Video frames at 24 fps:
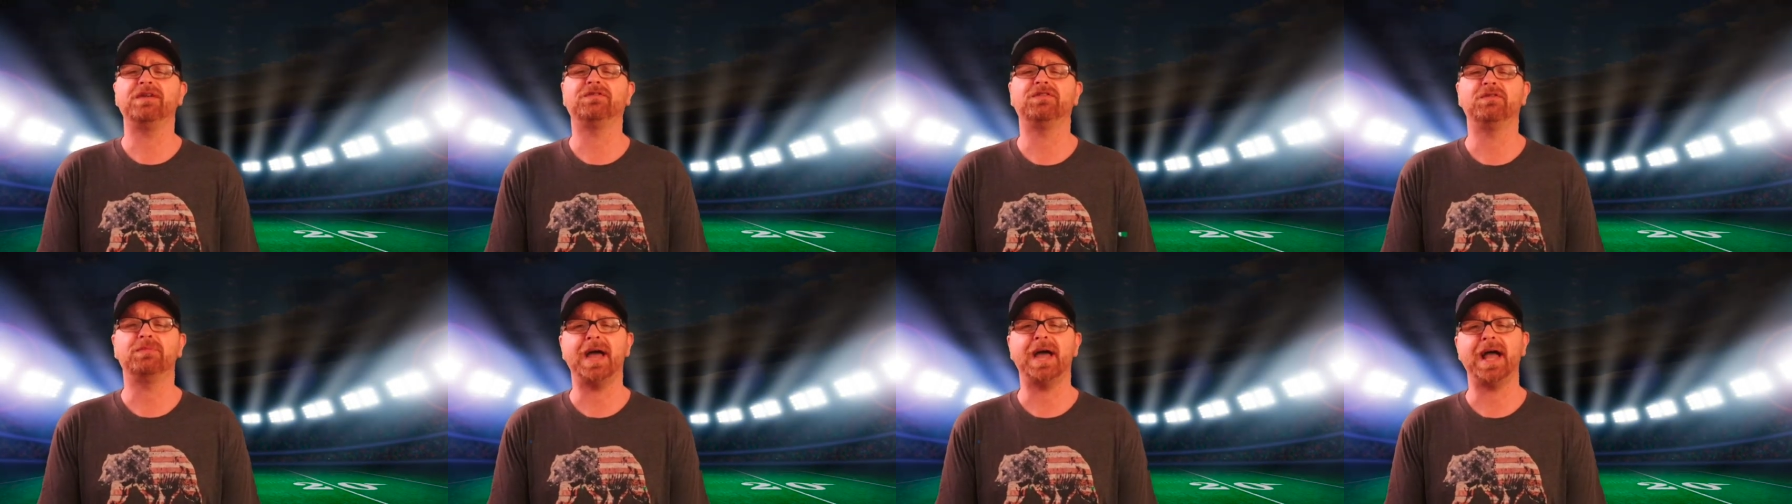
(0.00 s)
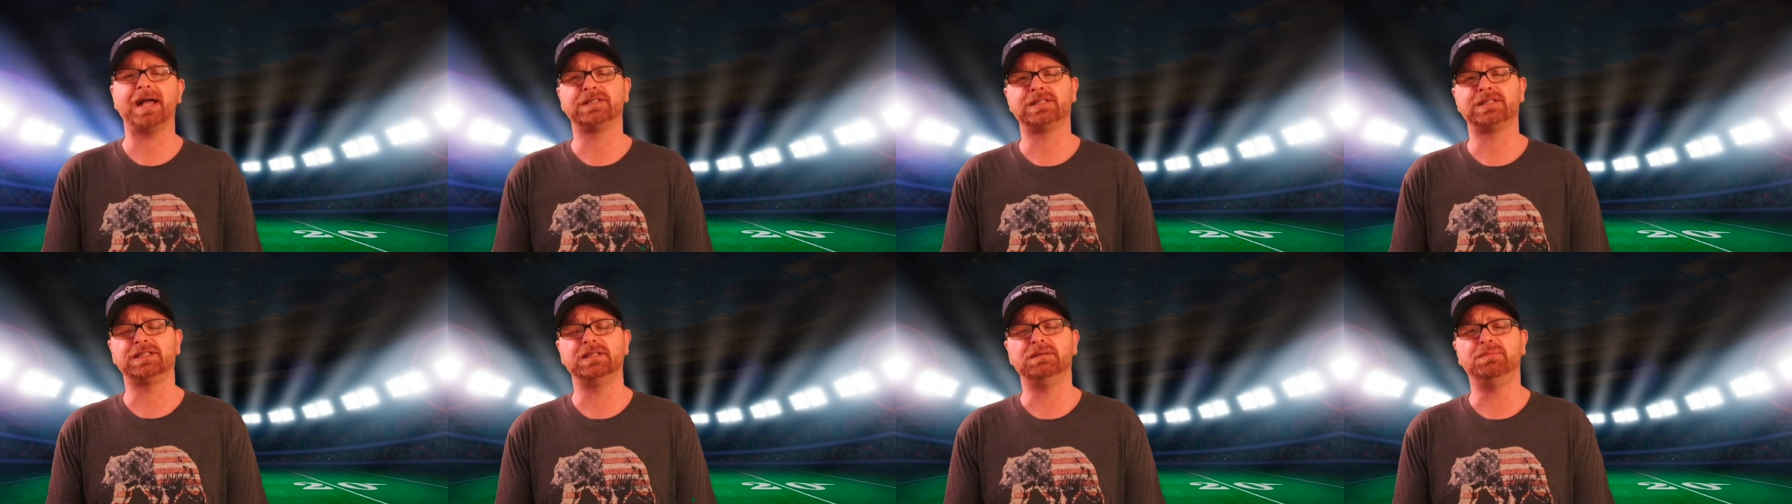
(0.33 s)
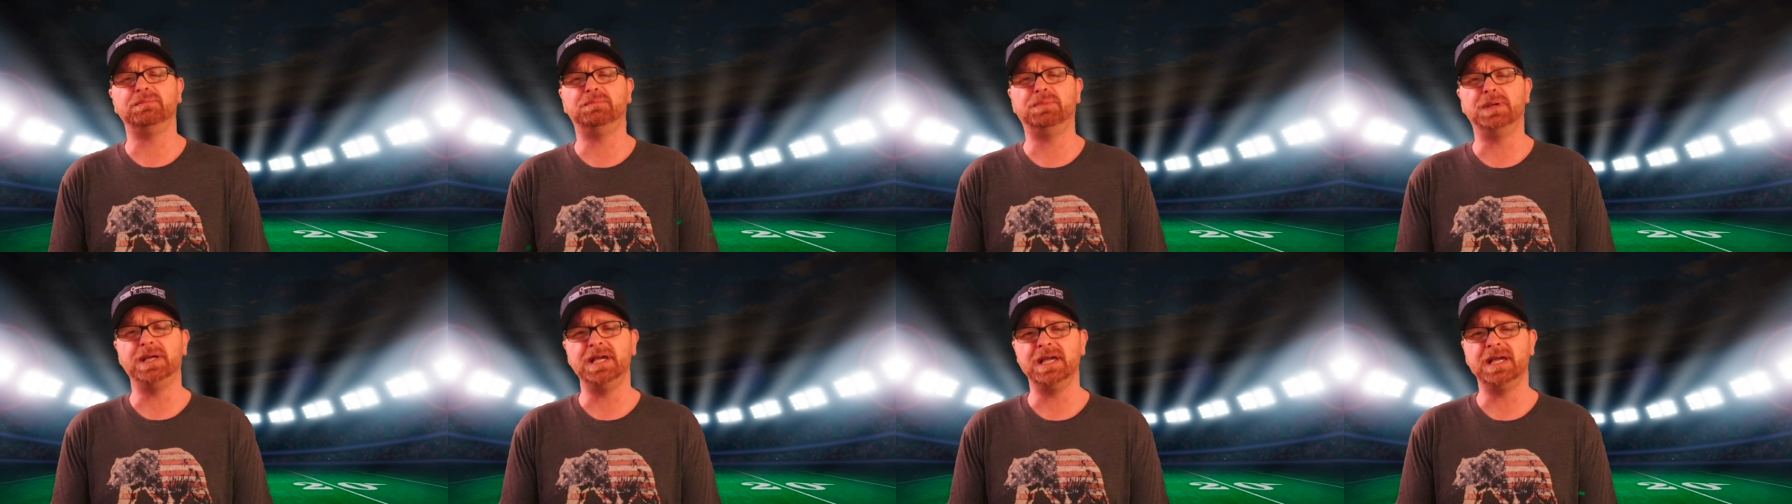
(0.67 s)
from actually
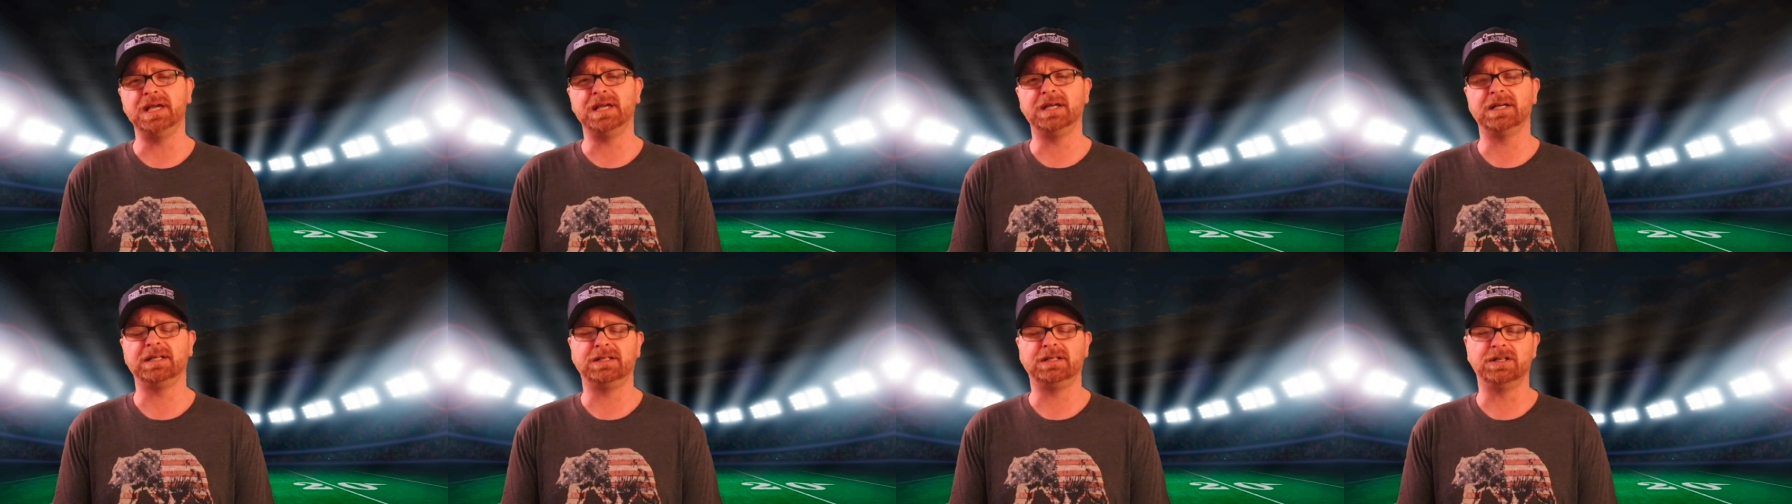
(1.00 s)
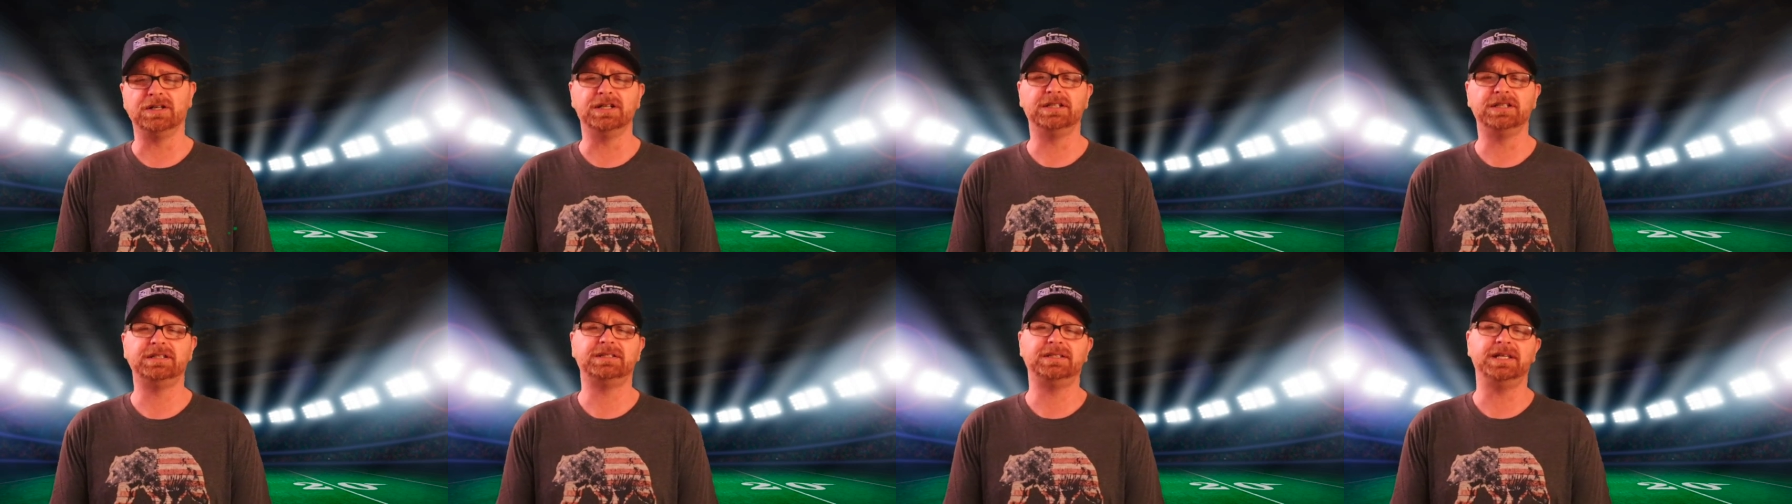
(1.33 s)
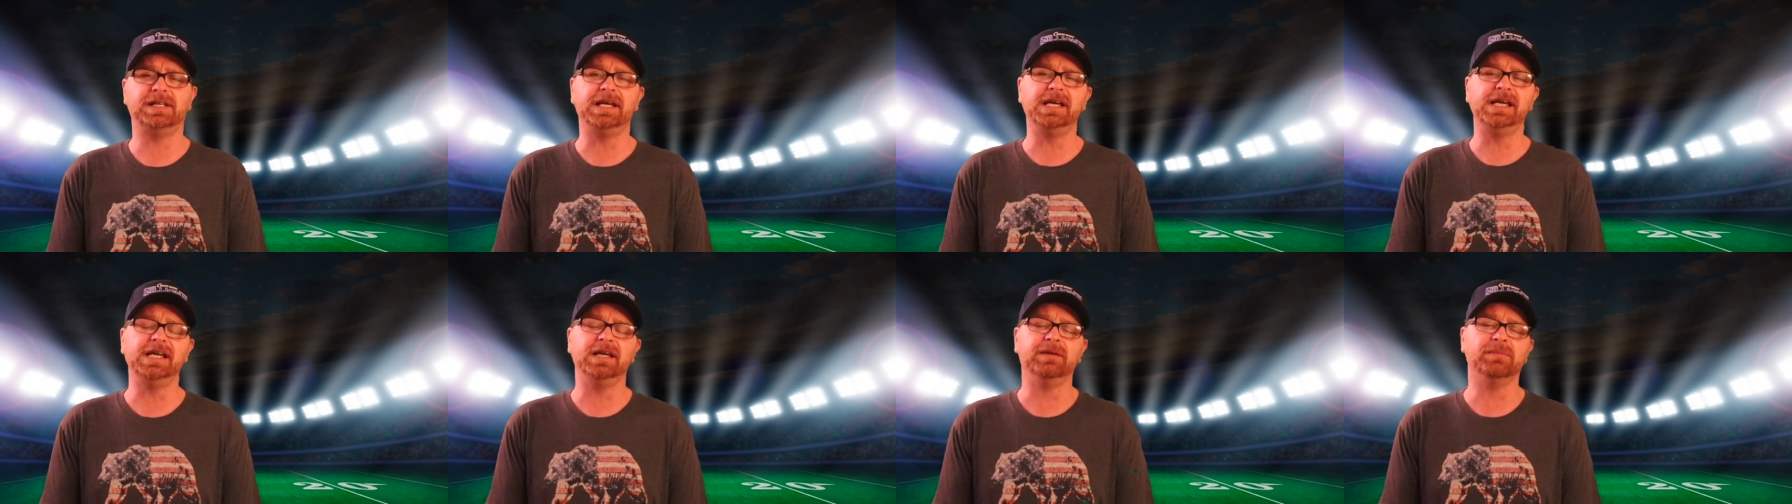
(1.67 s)
being a good
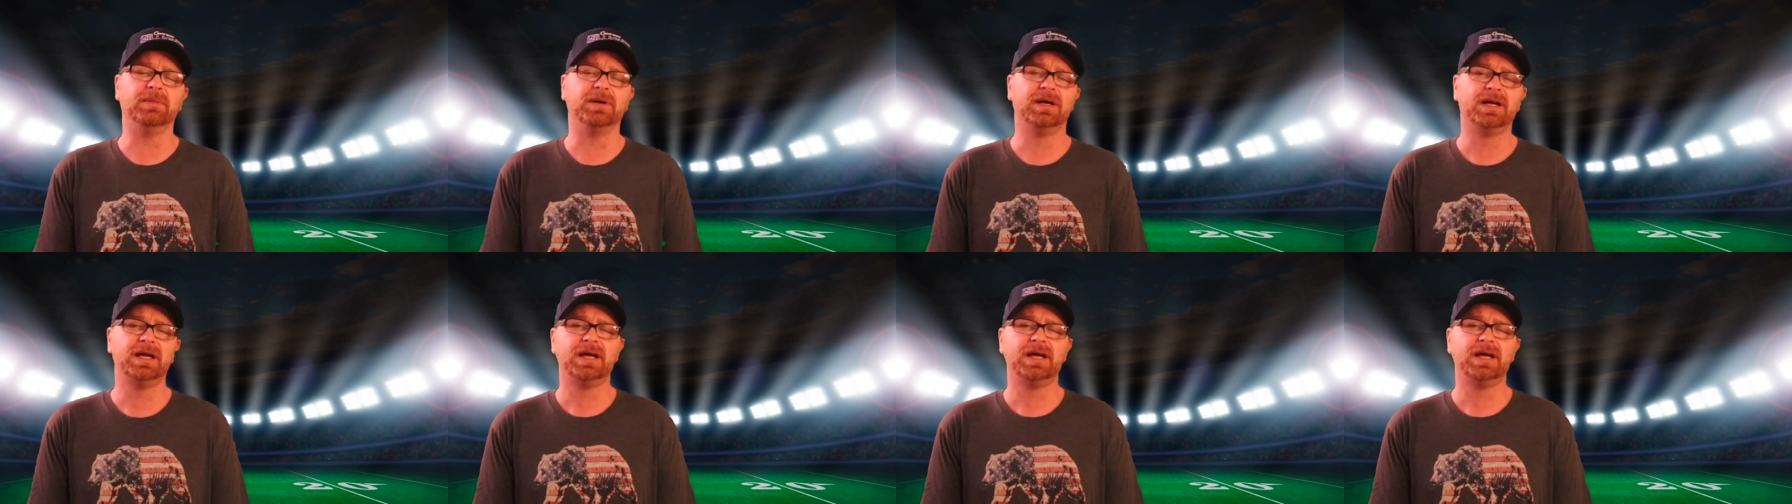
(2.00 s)
team.